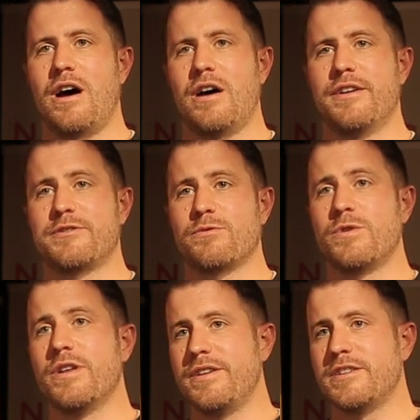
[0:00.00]
It's a
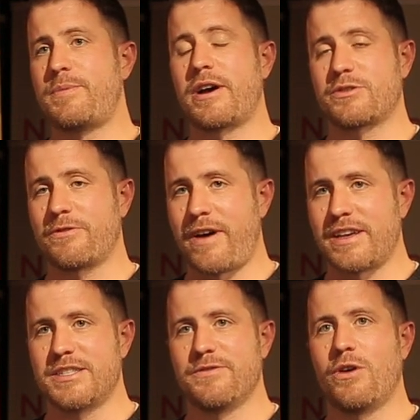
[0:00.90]
really special
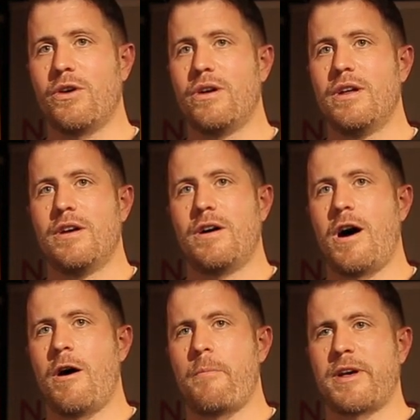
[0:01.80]
festival.
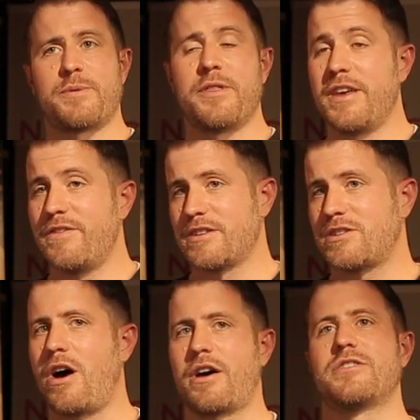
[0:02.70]
I spent the evening
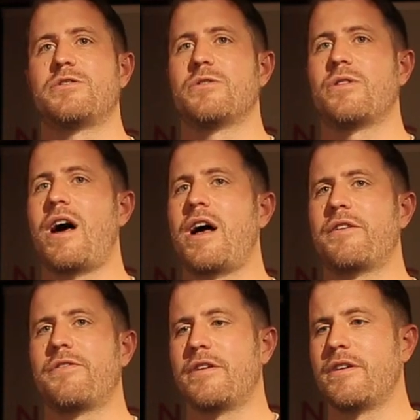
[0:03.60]
talking to a lot
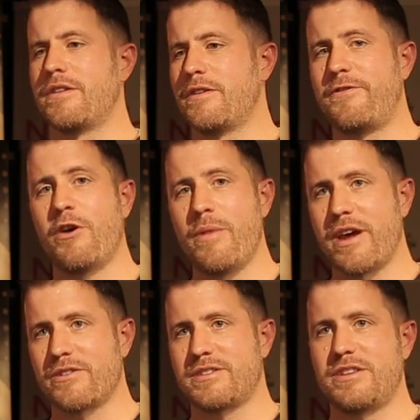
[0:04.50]
of the
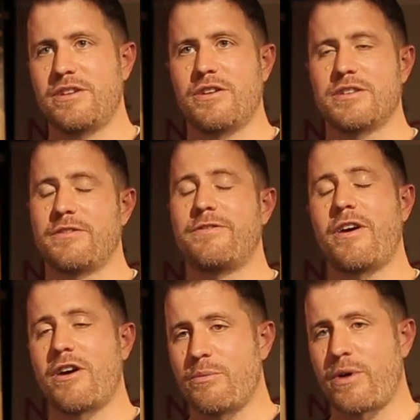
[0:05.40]
filmmakers here. It's a
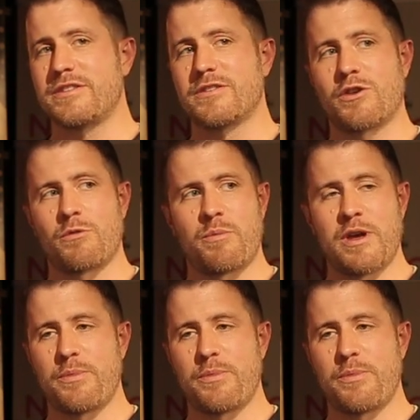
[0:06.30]
very impressive group of